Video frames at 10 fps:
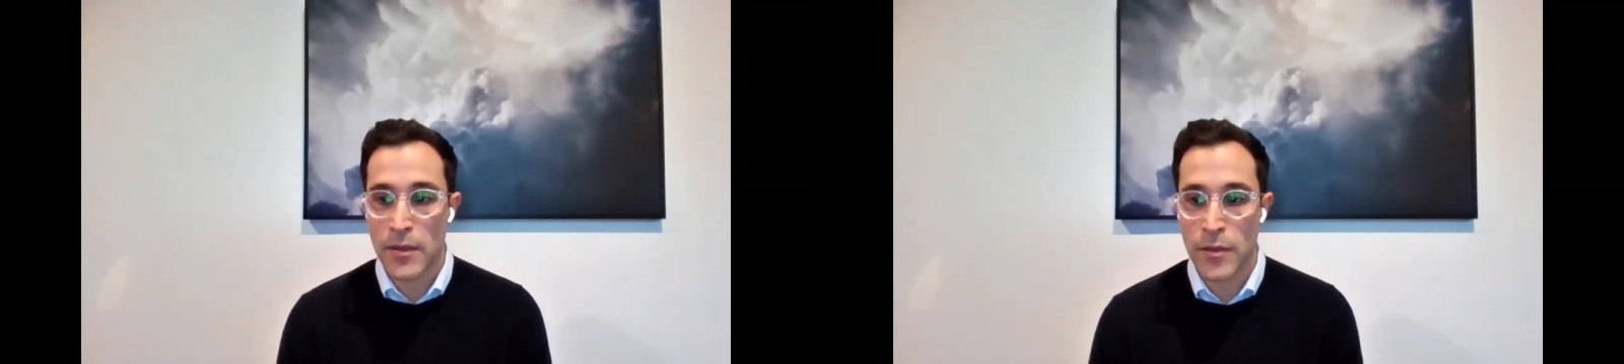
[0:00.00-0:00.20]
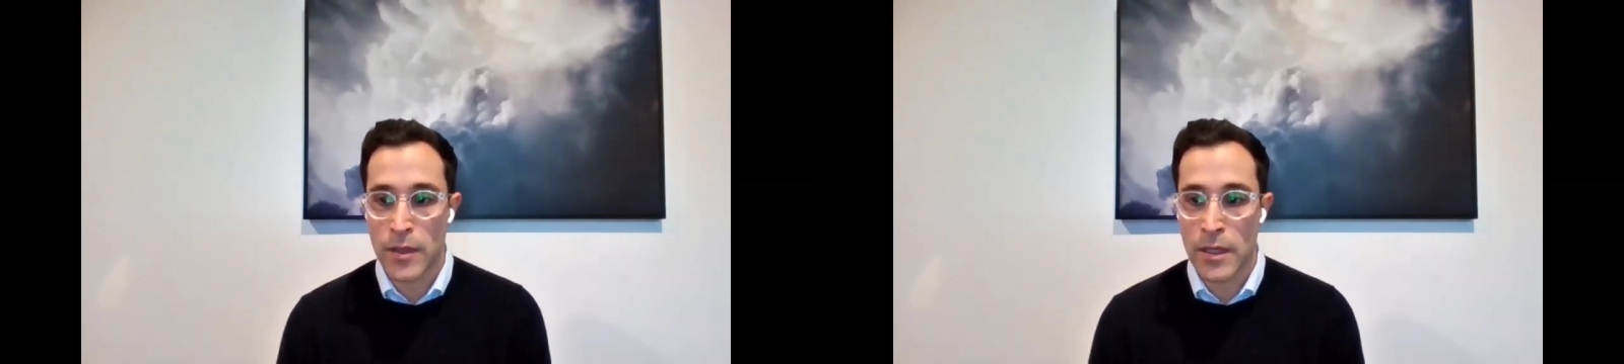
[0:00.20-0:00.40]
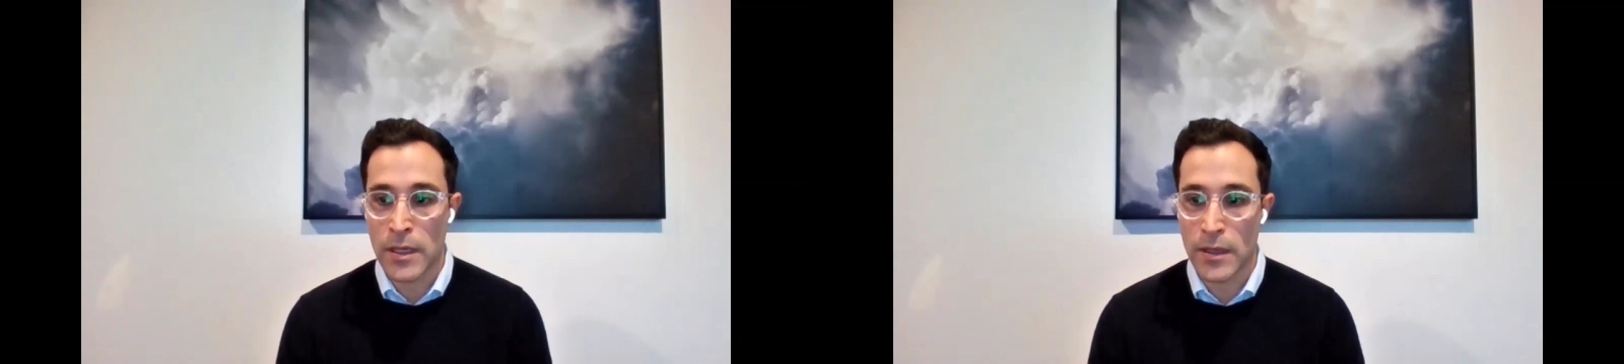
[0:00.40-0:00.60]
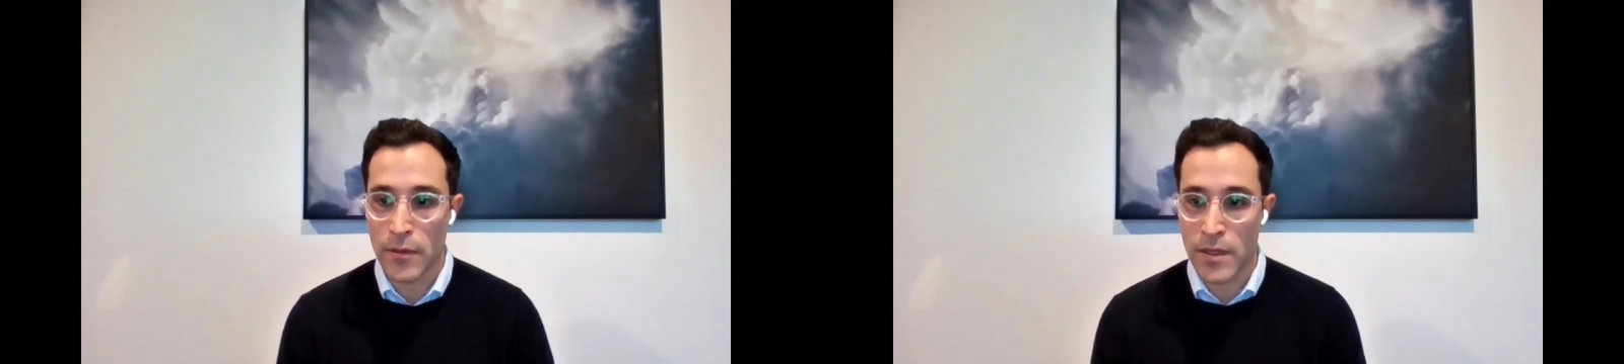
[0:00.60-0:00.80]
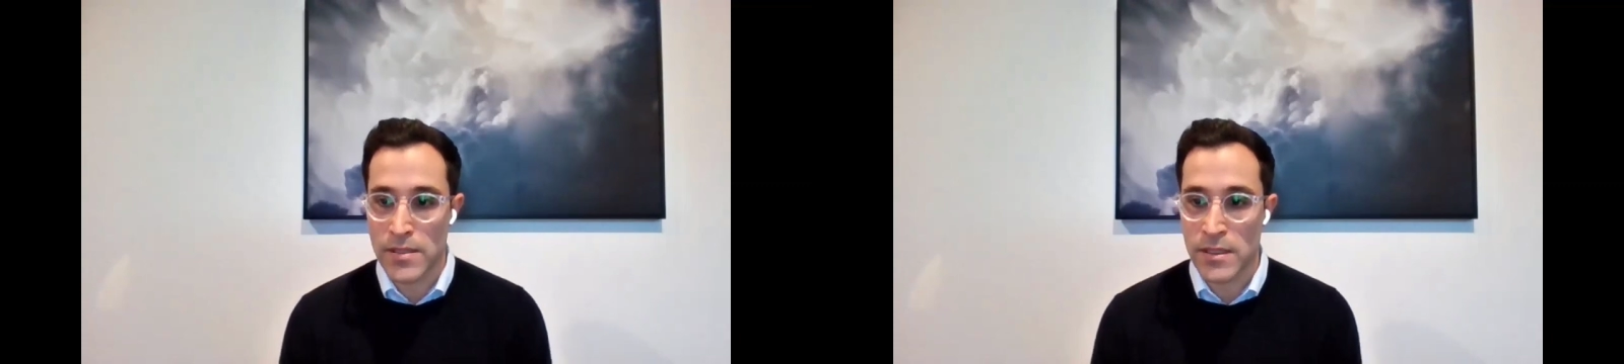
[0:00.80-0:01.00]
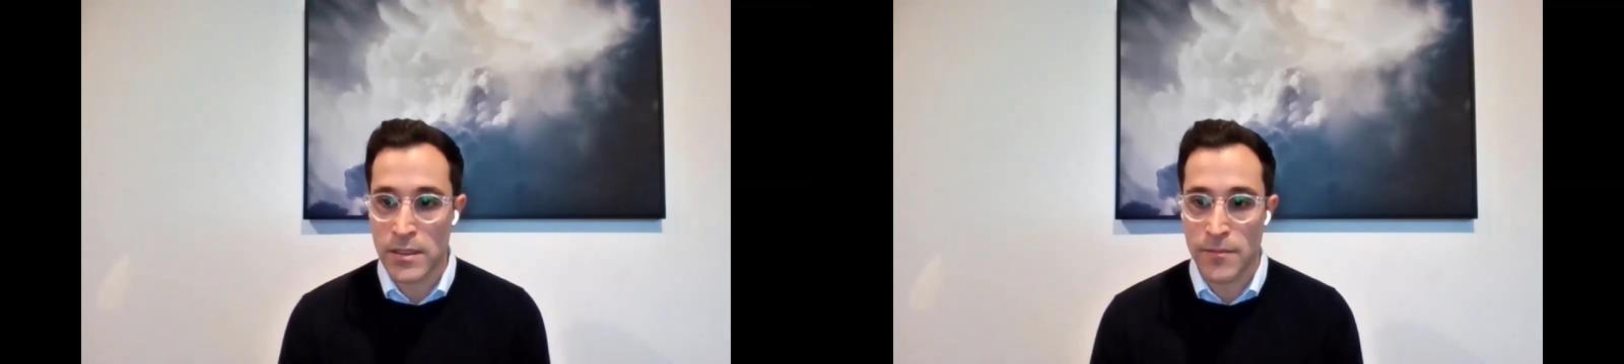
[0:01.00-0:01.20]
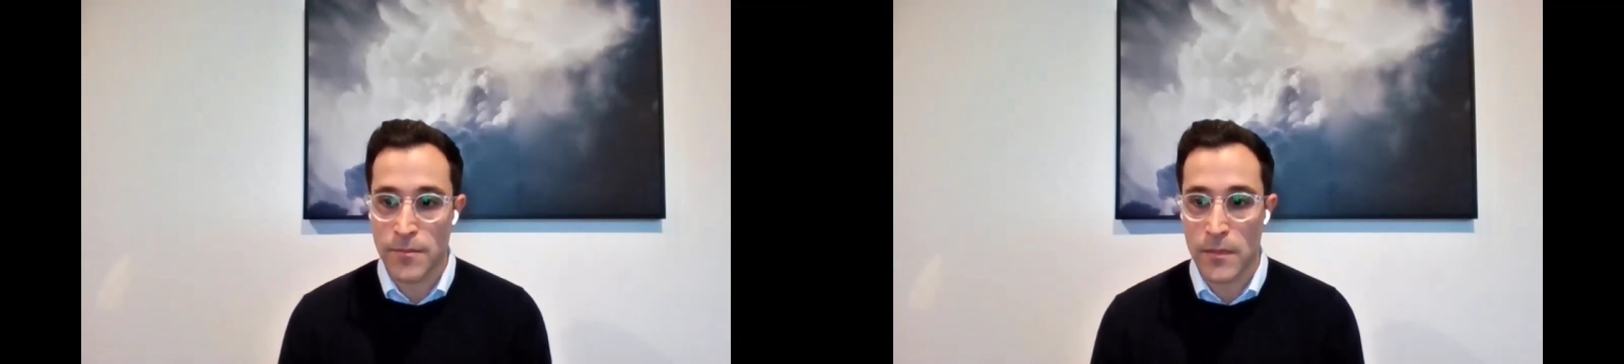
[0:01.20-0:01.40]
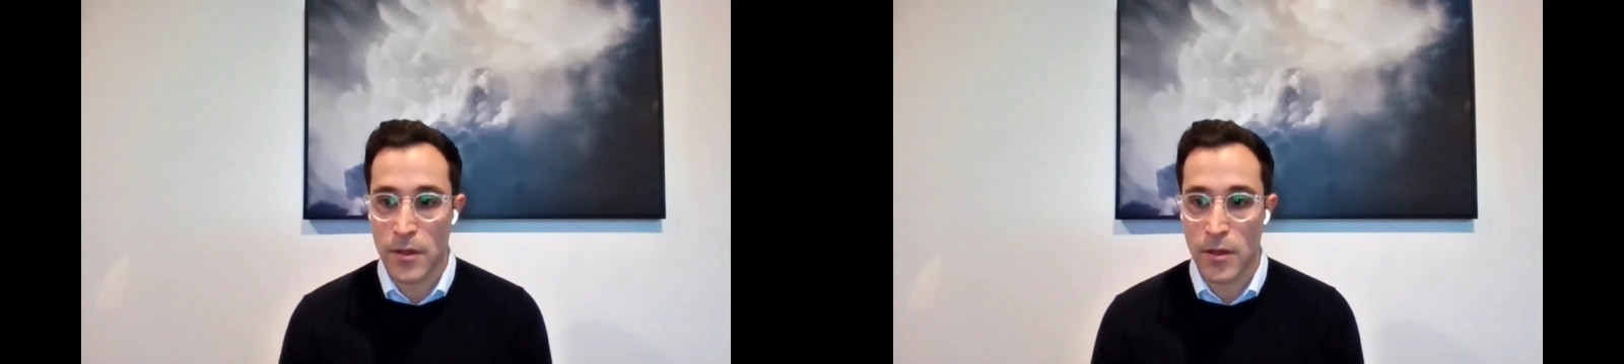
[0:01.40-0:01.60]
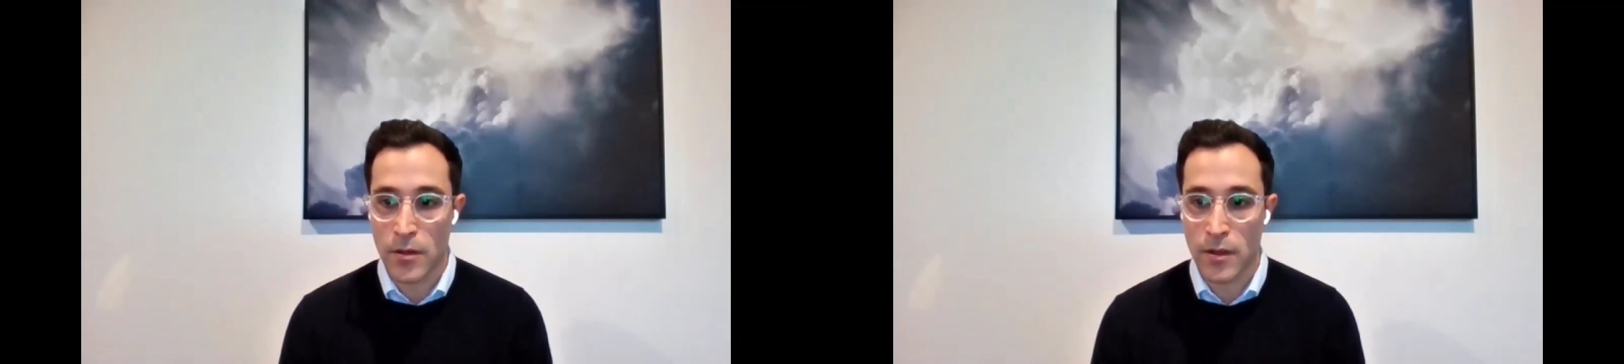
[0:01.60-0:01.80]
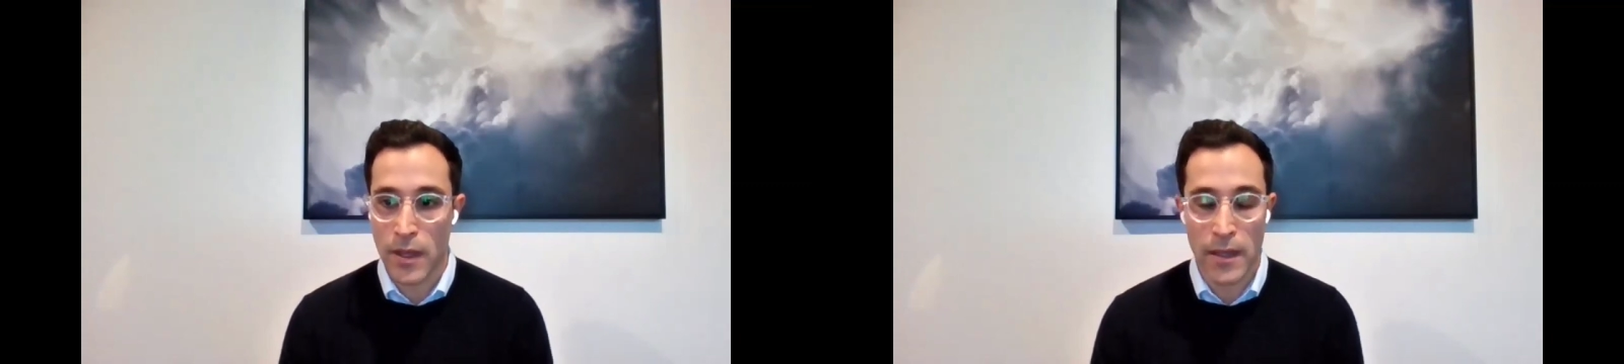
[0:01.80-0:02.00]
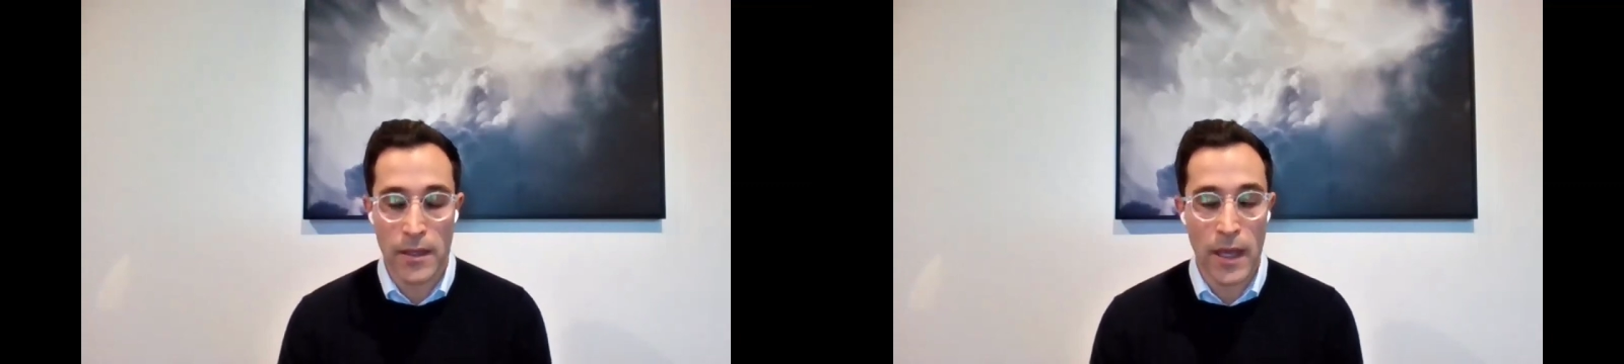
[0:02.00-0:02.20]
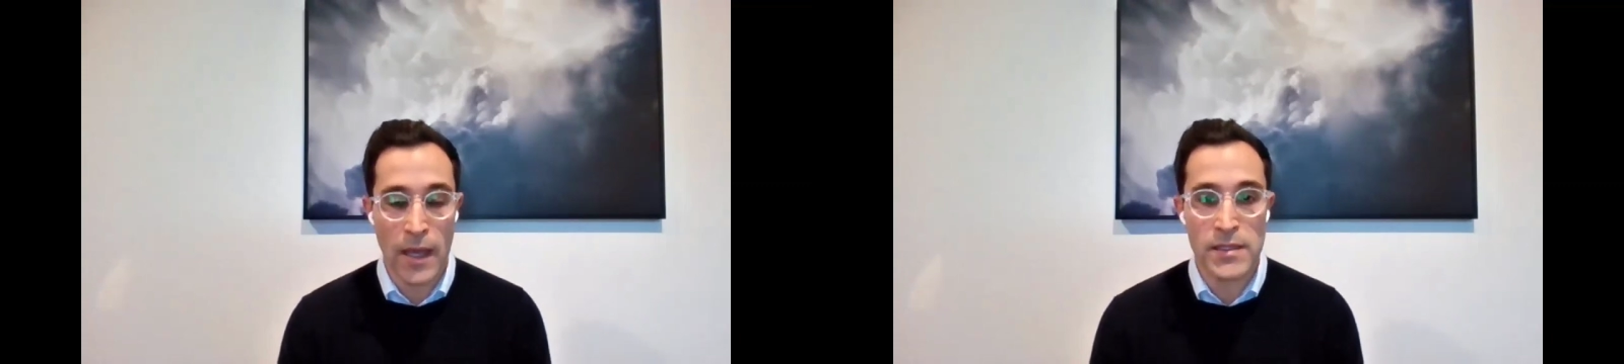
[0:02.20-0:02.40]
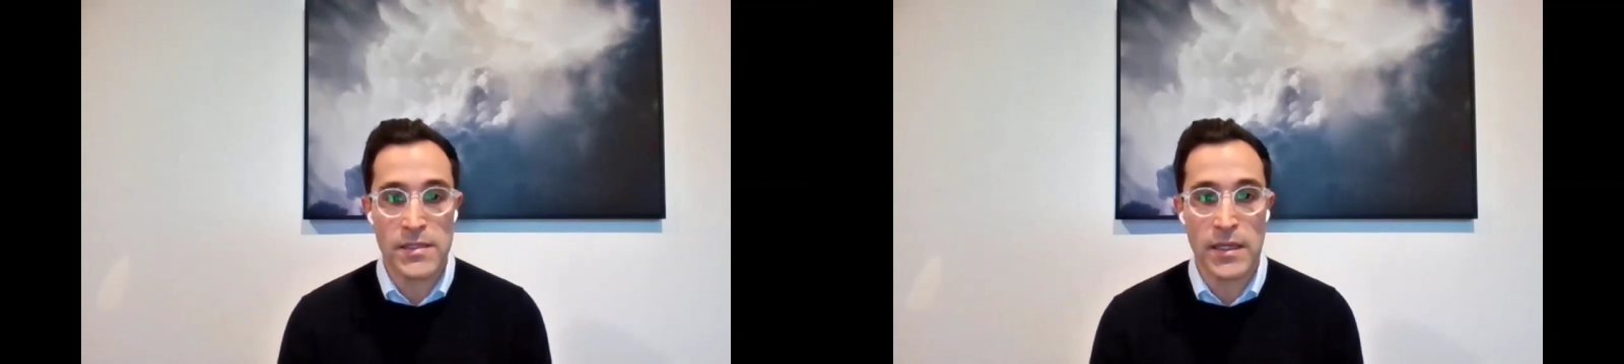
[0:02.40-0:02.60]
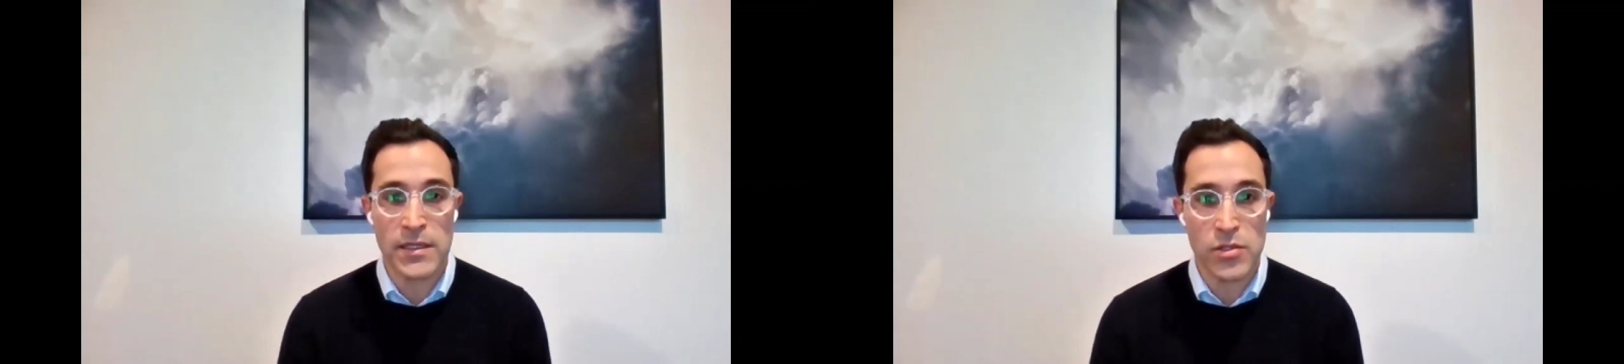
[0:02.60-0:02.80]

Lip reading: There's a ASX